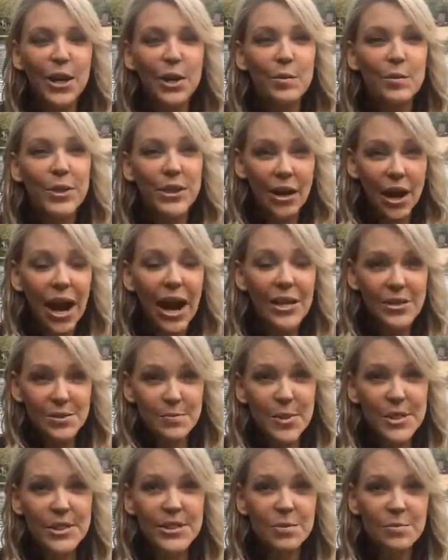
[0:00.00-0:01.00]
But there has
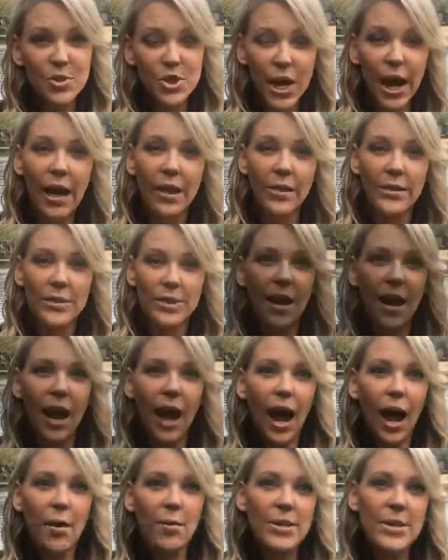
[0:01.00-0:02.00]
been some challenges.
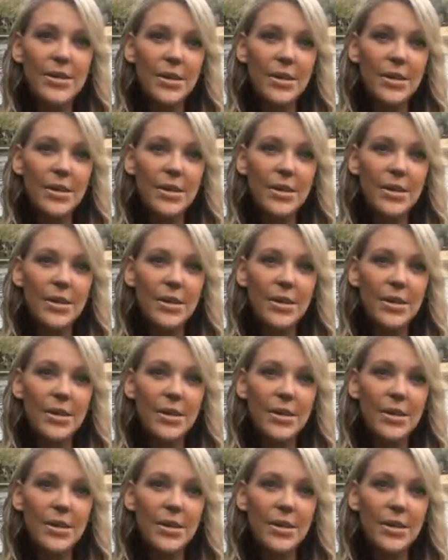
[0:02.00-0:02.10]
I would